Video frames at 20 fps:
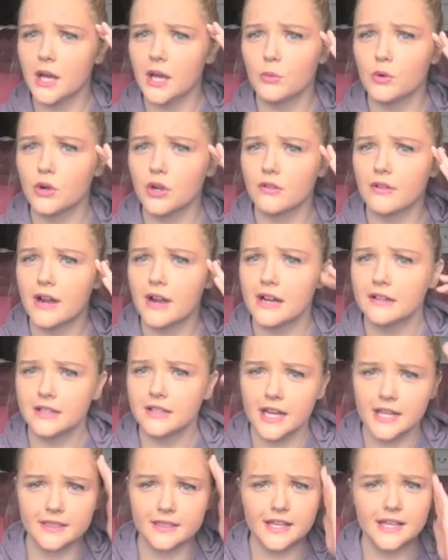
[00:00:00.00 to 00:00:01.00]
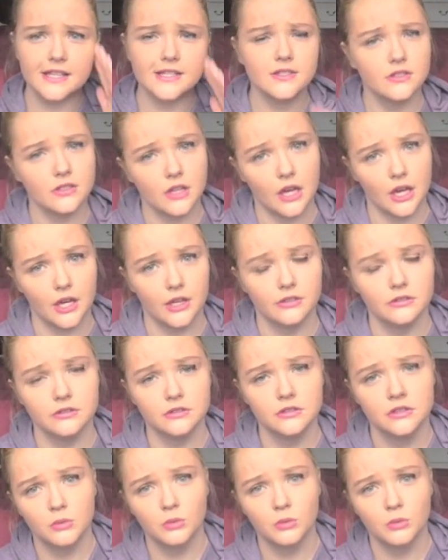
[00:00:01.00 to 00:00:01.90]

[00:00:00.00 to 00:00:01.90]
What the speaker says: I walk around like this? No.